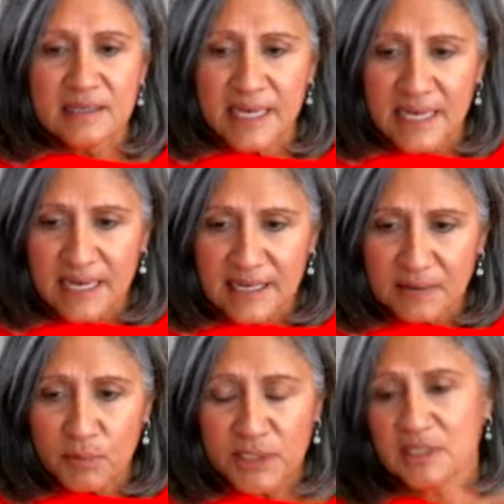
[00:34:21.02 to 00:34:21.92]
they,
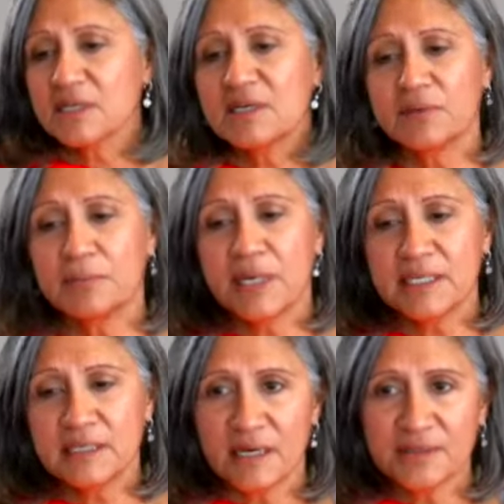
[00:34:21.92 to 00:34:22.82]
with the click of a
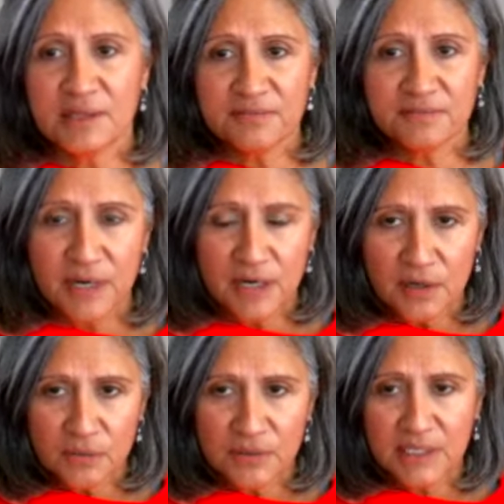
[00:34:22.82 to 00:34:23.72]
button on their
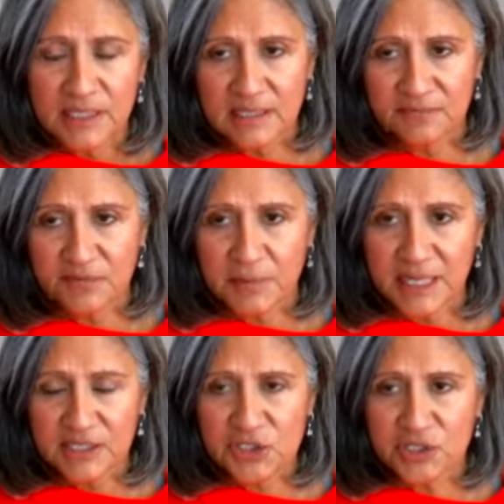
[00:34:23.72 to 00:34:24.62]
phone, can get
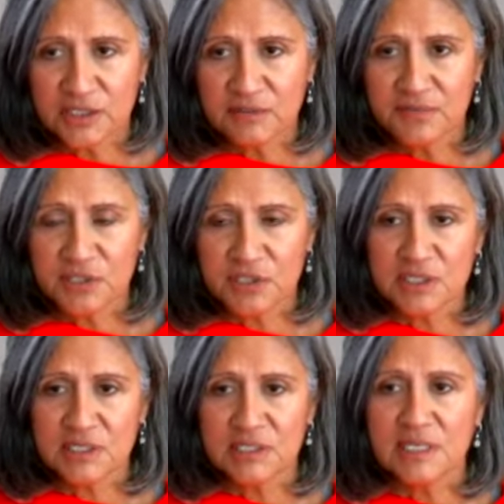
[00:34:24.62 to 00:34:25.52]
information
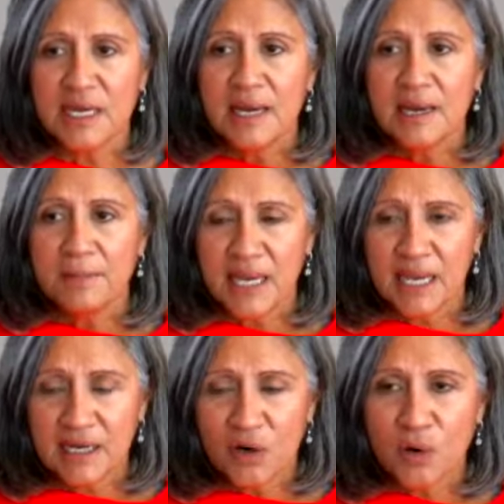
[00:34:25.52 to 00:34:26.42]
versus
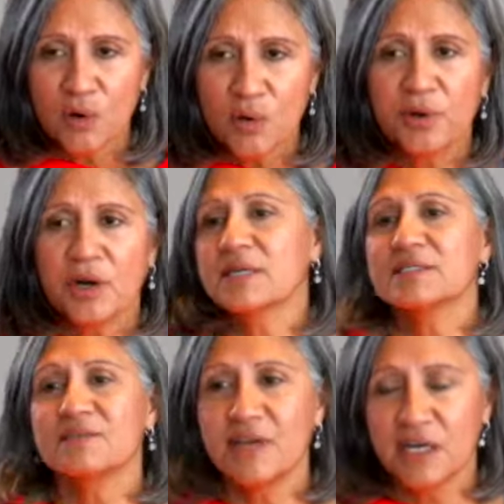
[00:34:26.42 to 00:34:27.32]
paying a whole product
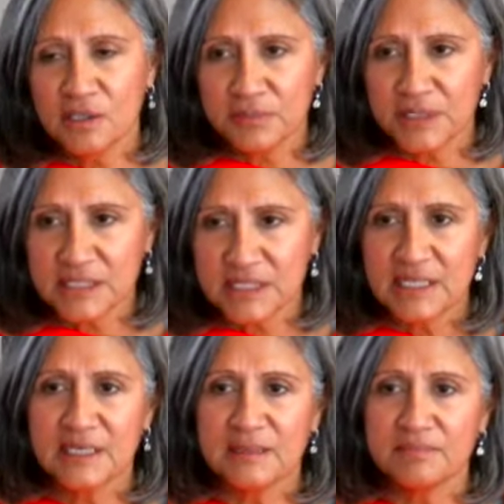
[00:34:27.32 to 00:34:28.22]
development
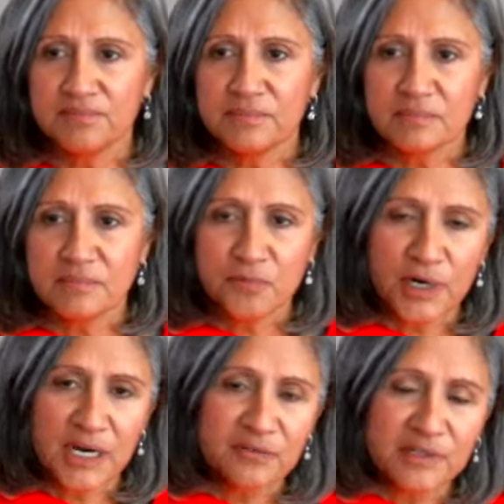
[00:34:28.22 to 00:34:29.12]
team for
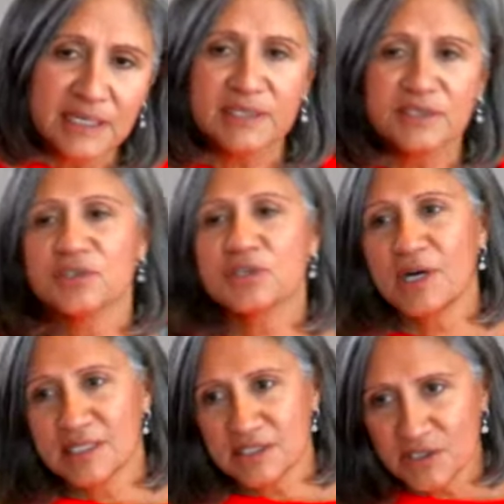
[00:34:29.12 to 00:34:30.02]
every lender
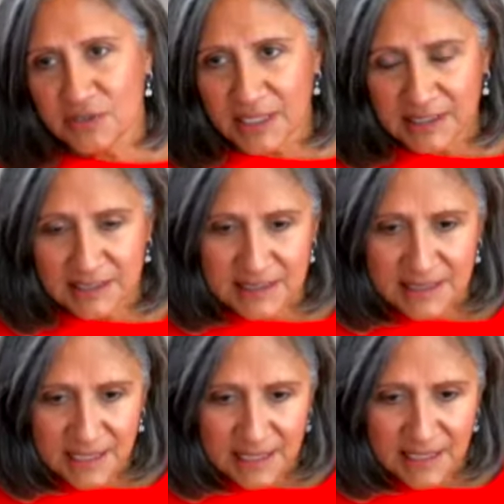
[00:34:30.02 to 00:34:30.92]
across the United
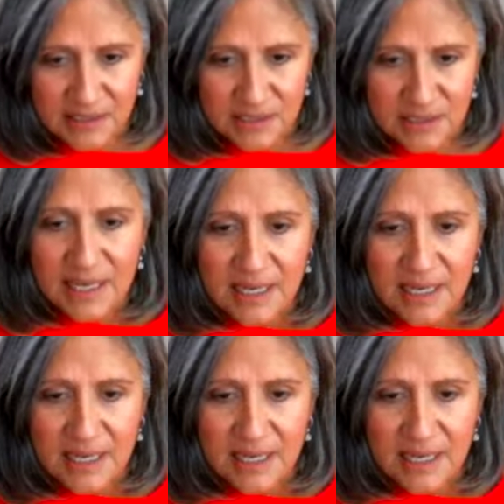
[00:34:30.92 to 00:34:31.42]
States,